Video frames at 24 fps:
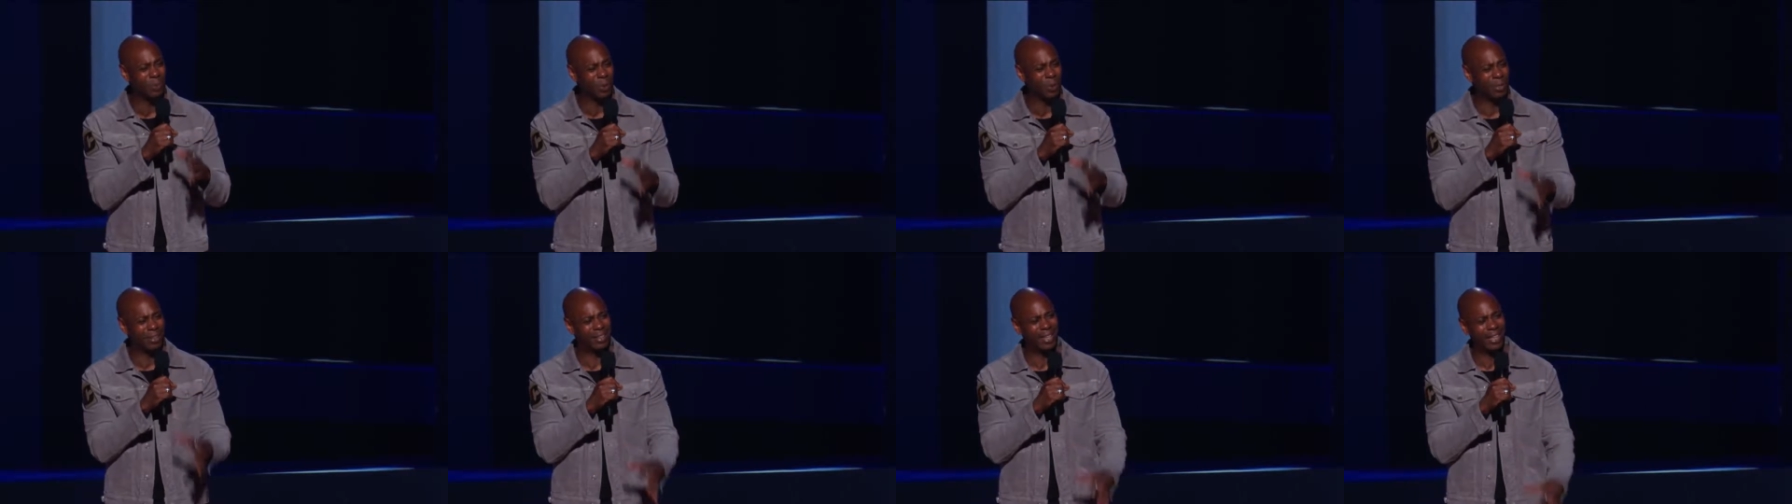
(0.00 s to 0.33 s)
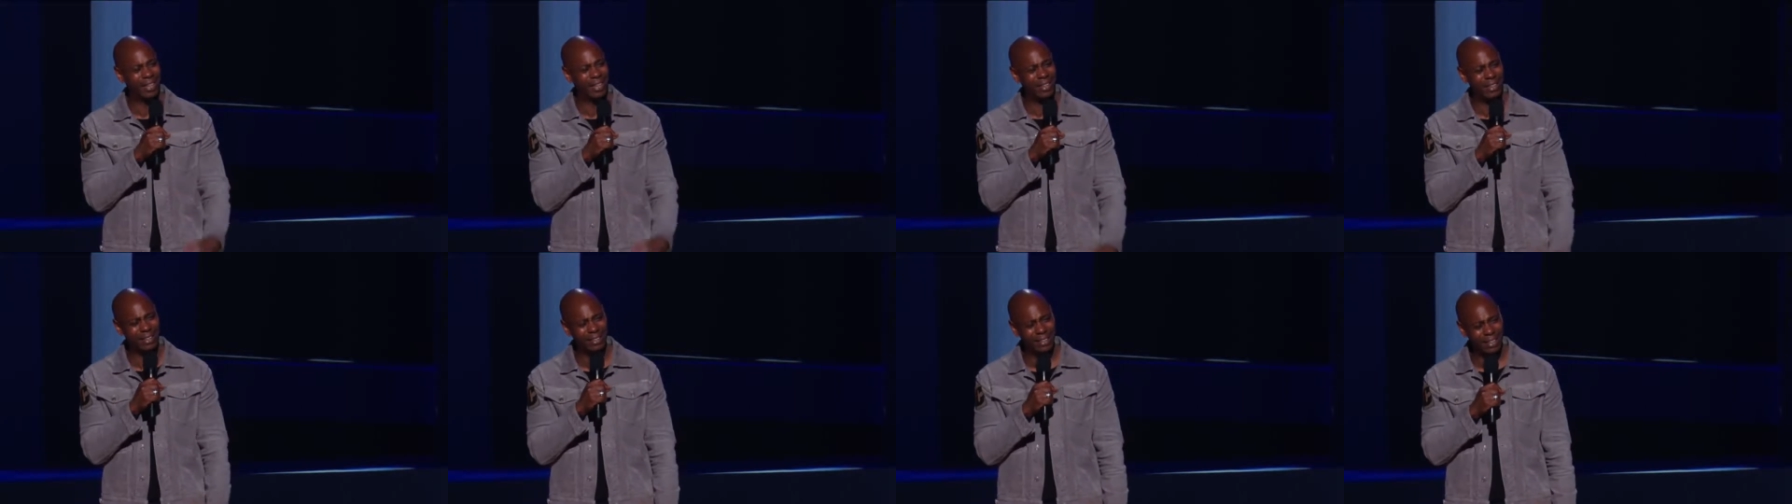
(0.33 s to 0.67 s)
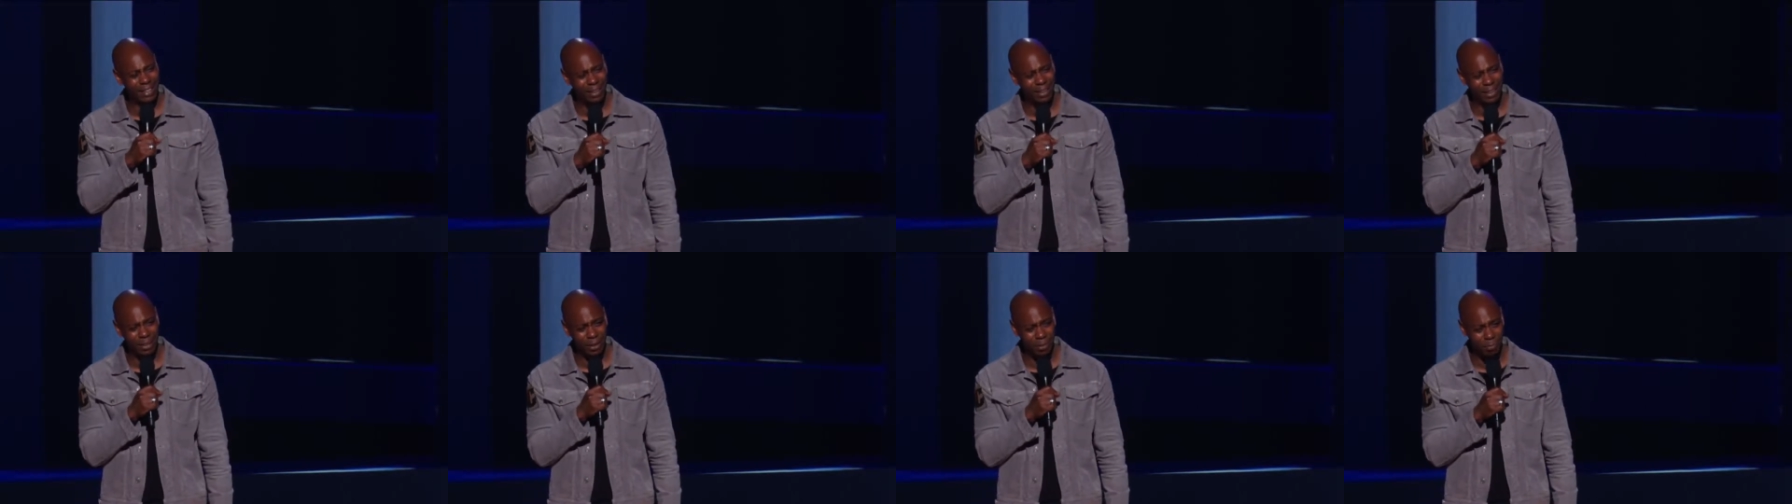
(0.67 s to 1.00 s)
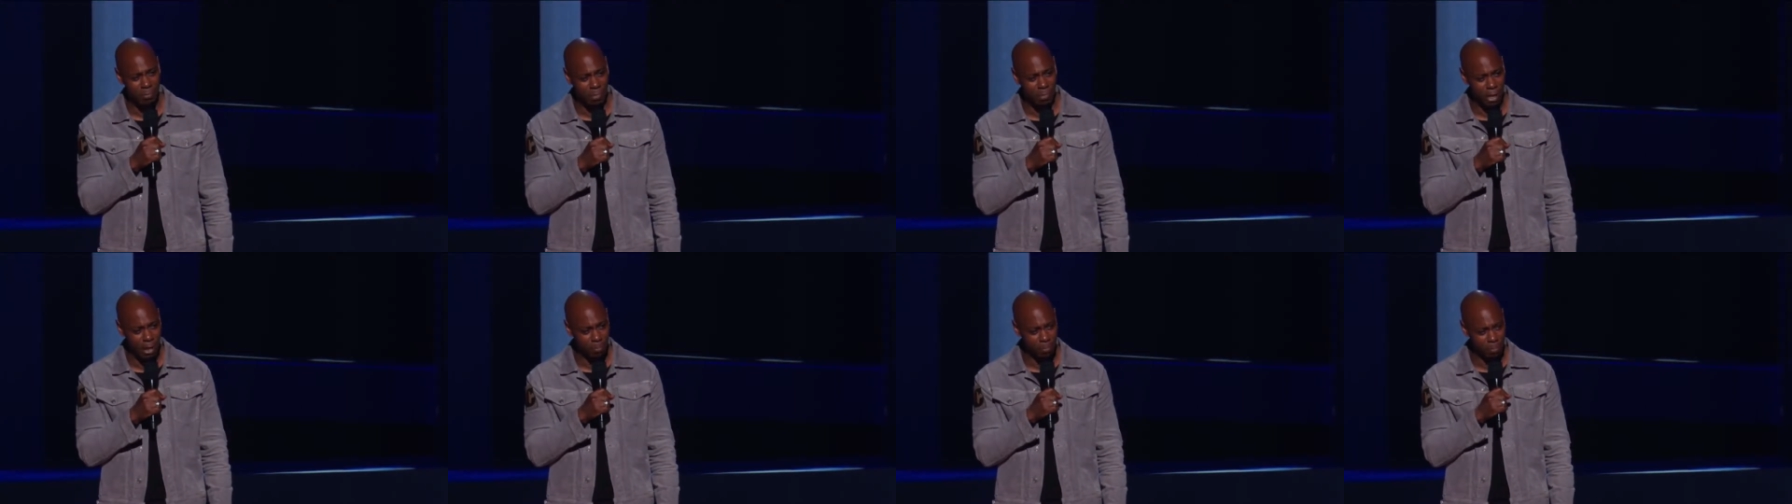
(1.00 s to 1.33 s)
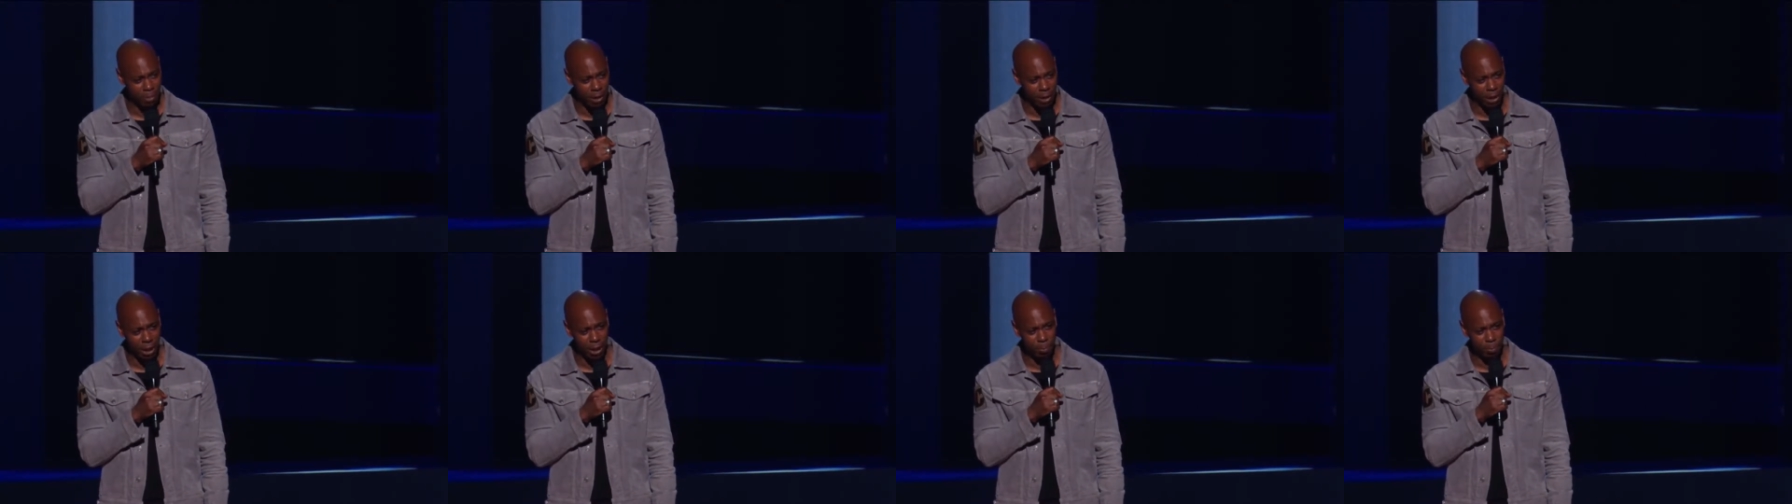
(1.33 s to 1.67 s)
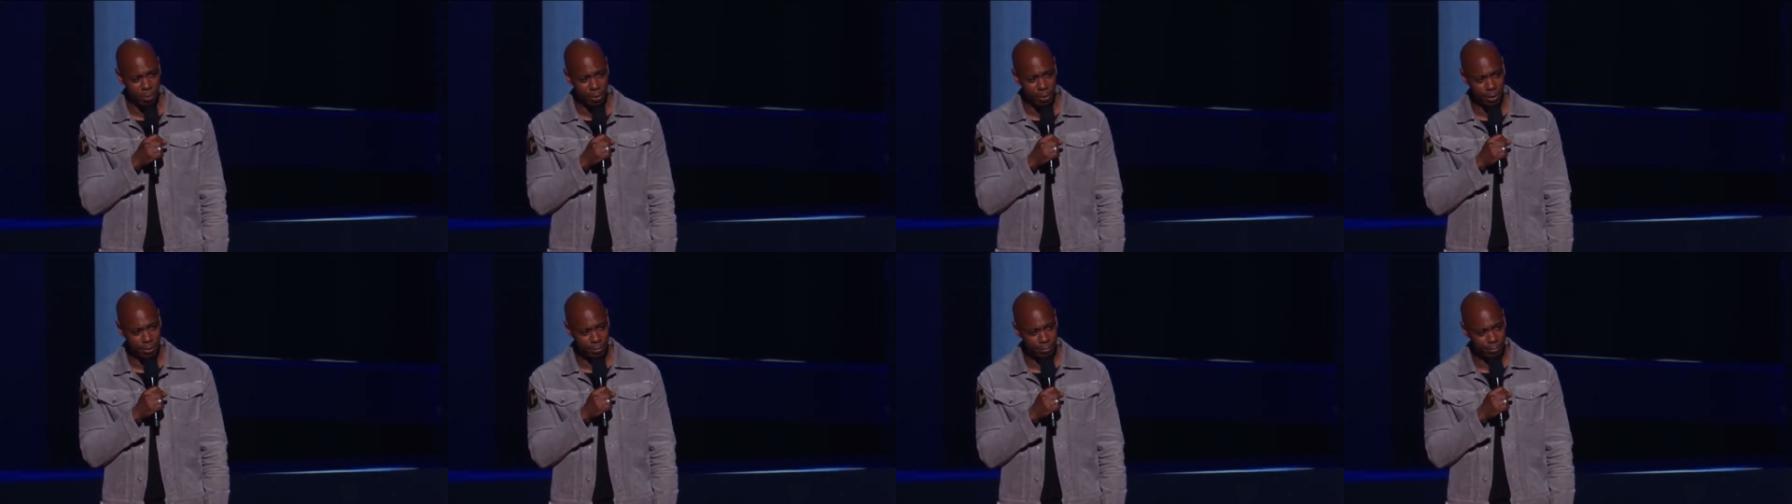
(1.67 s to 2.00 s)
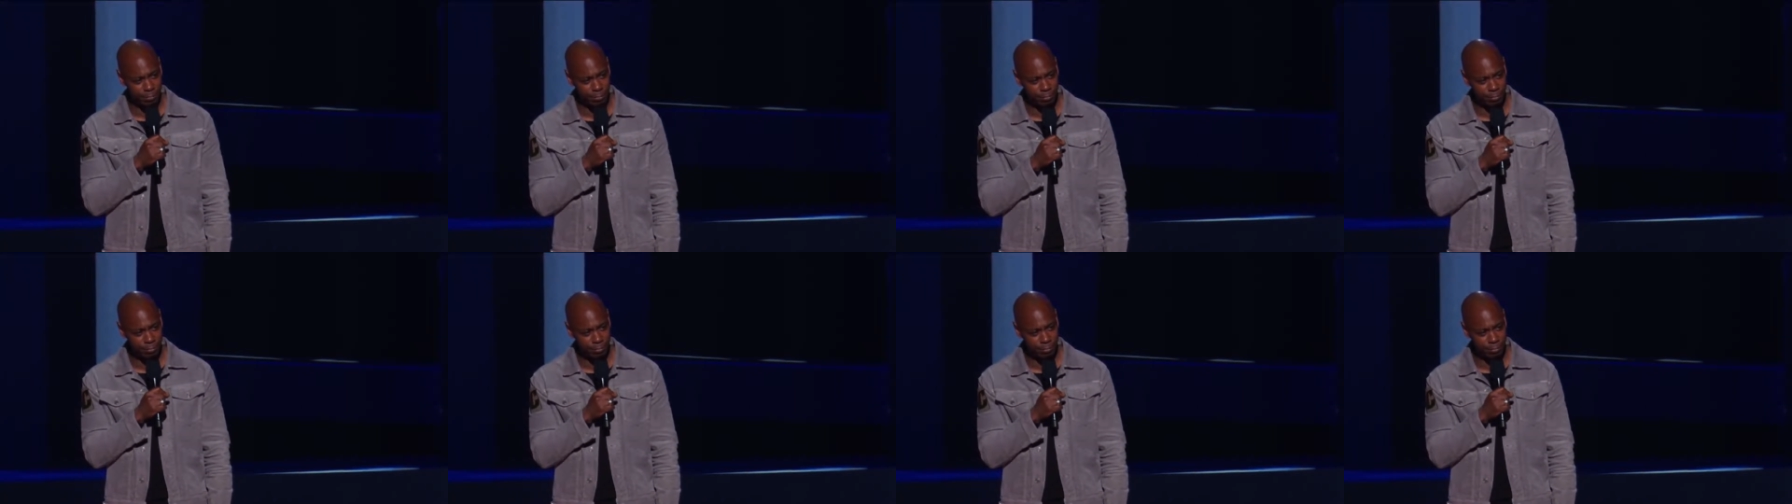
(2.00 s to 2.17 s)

what they did to my baby.